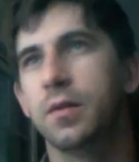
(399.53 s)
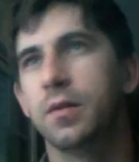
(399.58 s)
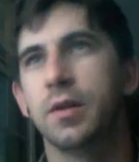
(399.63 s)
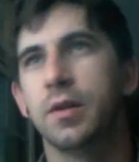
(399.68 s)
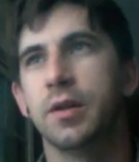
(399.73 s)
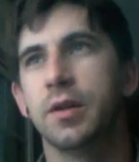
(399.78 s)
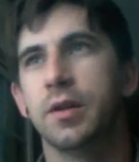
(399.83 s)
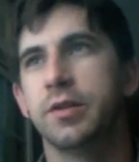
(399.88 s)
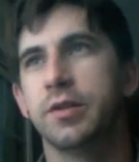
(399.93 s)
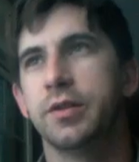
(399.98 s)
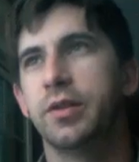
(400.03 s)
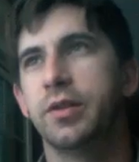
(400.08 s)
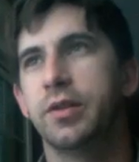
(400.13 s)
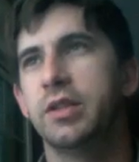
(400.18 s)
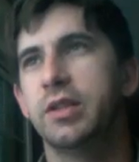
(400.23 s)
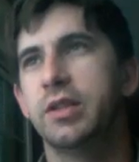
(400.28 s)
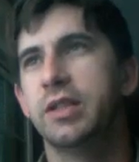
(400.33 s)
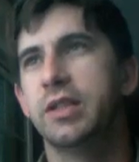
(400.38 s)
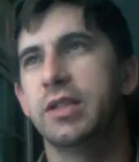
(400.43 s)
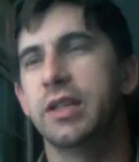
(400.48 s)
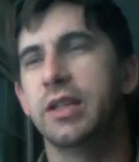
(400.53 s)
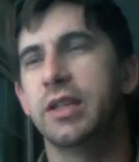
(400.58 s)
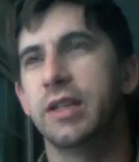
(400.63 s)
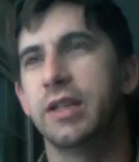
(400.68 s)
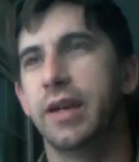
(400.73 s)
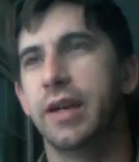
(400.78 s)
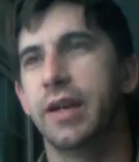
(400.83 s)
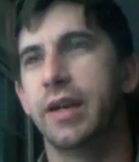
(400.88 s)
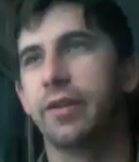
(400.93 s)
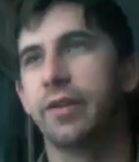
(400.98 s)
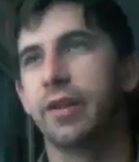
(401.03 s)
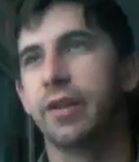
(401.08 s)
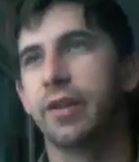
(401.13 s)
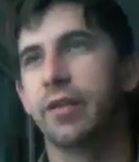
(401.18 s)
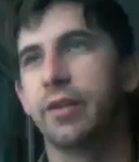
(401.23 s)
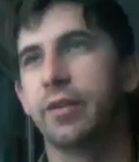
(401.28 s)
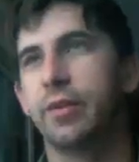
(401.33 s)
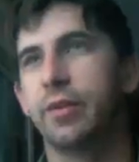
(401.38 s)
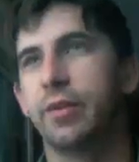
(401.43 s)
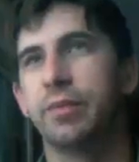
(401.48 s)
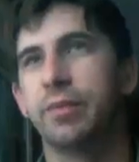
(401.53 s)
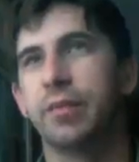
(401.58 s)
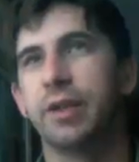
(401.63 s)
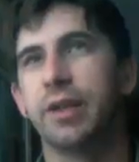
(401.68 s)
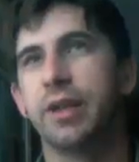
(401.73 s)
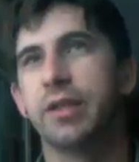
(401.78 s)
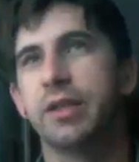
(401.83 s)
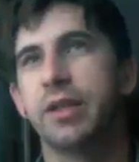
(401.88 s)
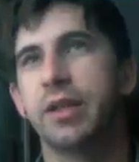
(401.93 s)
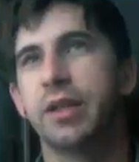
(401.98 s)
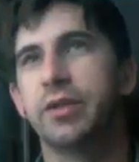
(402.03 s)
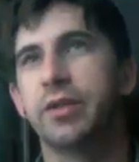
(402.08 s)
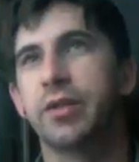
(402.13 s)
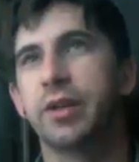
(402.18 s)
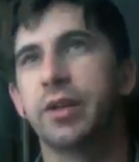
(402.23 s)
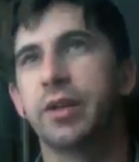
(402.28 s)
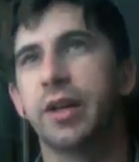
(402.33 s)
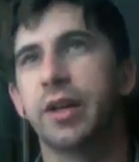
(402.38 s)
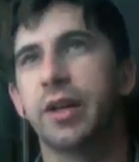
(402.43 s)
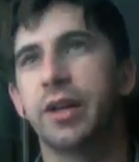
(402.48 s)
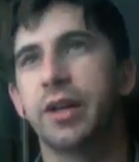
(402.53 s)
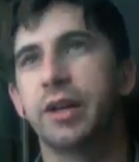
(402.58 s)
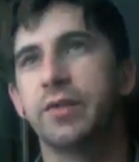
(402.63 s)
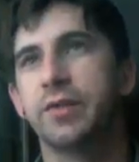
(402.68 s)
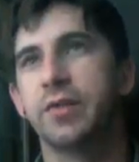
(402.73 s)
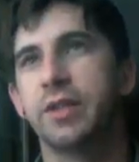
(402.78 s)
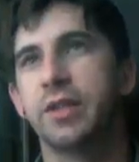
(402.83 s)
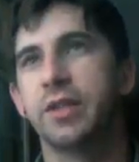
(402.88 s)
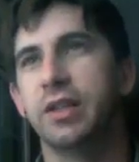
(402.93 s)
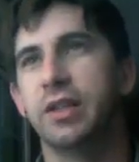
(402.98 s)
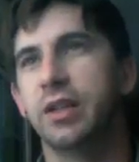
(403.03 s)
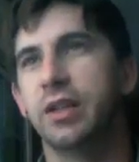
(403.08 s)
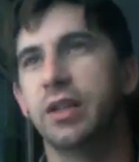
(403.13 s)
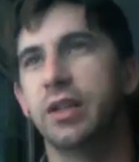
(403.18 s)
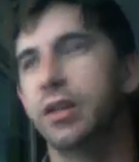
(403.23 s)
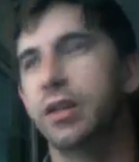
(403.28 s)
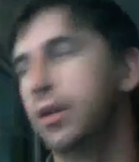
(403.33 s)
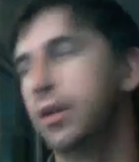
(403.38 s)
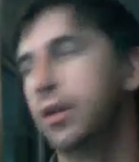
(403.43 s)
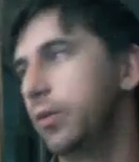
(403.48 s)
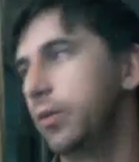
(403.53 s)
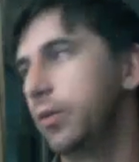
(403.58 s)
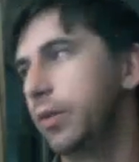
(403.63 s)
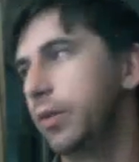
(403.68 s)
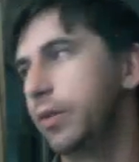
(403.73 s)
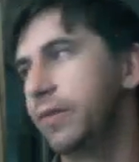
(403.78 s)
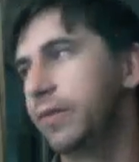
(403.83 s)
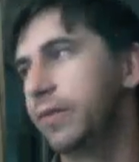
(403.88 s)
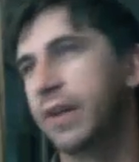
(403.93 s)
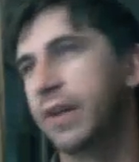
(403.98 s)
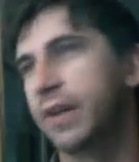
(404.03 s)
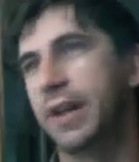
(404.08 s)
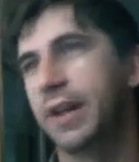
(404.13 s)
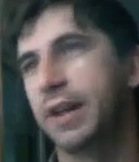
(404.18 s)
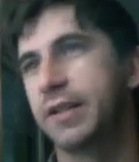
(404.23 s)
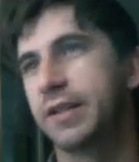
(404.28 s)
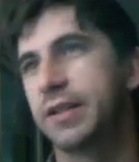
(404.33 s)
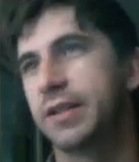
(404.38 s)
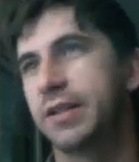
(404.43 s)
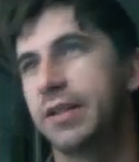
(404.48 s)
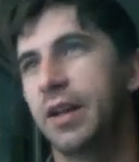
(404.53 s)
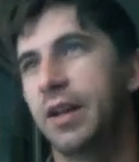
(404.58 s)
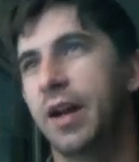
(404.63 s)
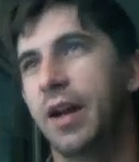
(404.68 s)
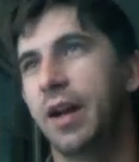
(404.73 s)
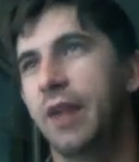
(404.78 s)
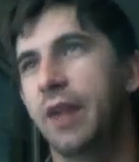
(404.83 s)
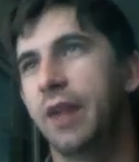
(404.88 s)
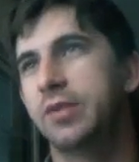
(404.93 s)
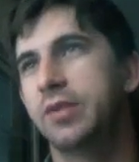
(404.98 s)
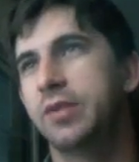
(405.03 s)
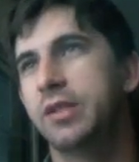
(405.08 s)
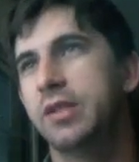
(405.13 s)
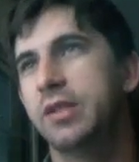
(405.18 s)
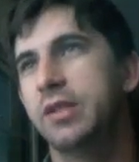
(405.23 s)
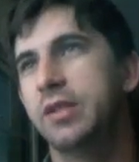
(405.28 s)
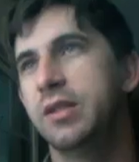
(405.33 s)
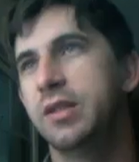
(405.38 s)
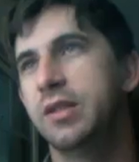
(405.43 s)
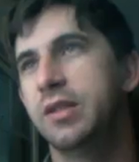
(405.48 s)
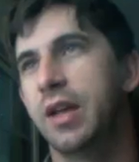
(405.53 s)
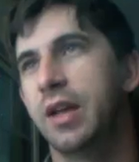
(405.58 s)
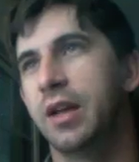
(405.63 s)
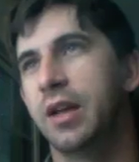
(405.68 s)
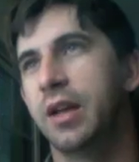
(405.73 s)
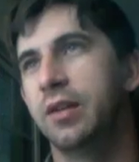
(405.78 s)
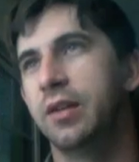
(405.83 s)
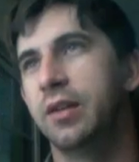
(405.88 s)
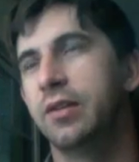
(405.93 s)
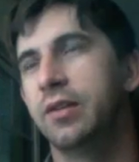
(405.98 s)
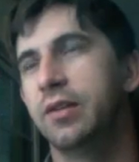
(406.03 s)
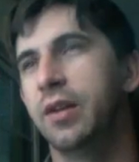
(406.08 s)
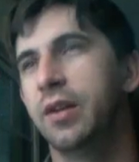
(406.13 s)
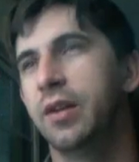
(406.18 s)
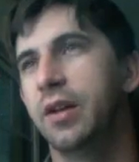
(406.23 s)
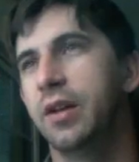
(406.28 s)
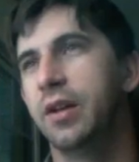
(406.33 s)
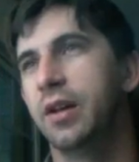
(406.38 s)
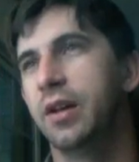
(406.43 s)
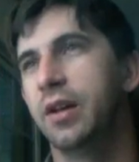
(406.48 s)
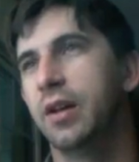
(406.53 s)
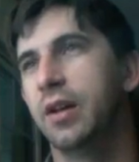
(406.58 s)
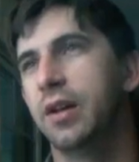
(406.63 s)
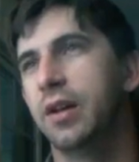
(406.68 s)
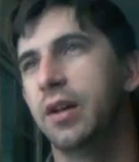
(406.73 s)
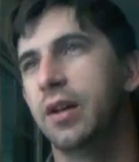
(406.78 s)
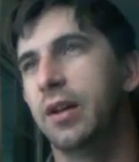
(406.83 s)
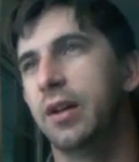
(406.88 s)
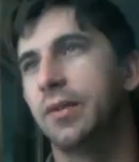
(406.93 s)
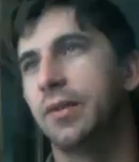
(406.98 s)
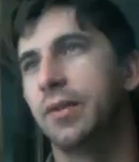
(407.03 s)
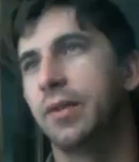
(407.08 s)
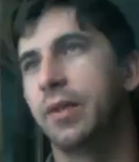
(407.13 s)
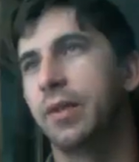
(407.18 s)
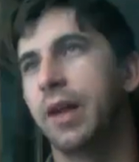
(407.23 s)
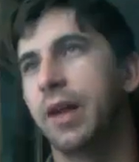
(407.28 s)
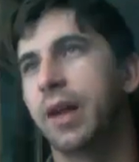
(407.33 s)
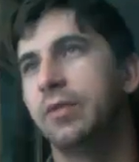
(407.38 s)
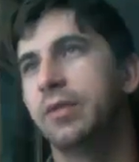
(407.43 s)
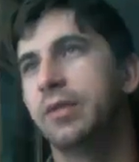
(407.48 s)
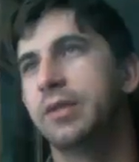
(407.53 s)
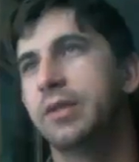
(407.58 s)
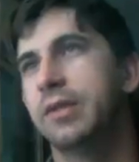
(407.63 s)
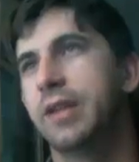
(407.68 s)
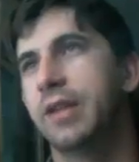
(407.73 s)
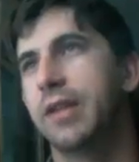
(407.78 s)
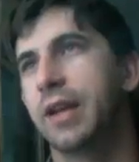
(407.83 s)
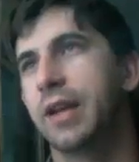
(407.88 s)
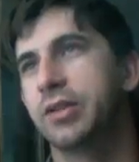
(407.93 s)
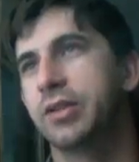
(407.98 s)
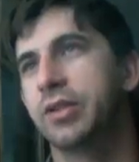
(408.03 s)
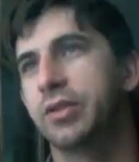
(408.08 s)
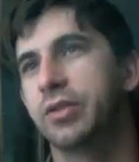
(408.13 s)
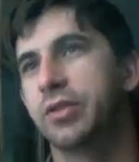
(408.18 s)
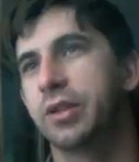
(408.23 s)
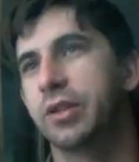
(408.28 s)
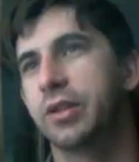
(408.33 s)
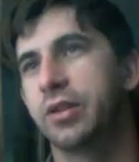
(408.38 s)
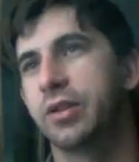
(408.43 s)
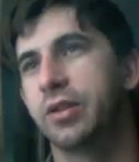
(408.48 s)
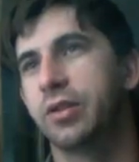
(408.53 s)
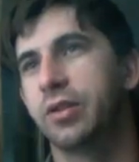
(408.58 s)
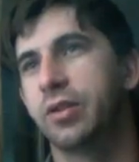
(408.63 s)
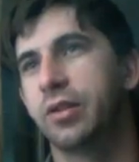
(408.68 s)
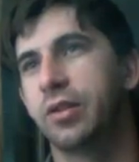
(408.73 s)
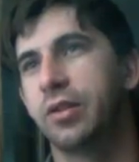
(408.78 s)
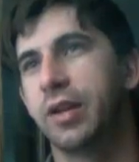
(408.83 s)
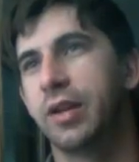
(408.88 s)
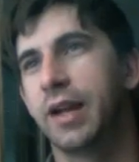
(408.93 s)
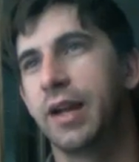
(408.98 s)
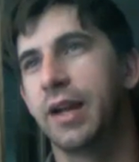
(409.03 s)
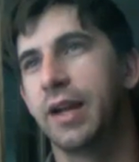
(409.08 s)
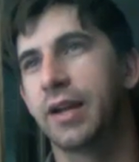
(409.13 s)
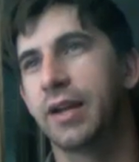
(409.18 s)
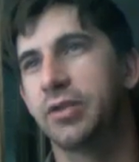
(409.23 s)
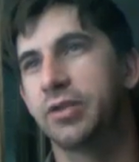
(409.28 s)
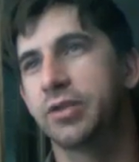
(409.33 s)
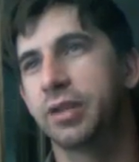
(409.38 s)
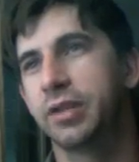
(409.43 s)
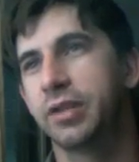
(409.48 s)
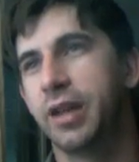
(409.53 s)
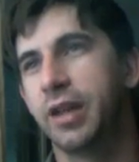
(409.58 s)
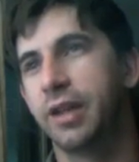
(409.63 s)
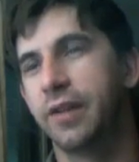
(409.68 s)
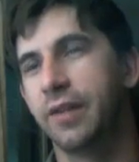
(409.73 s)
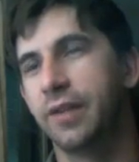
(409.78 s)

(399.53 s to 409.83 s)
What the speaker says: So this is the entire thing in one place, and you can kind of see we've got houses, and without texturing turned on, I actually have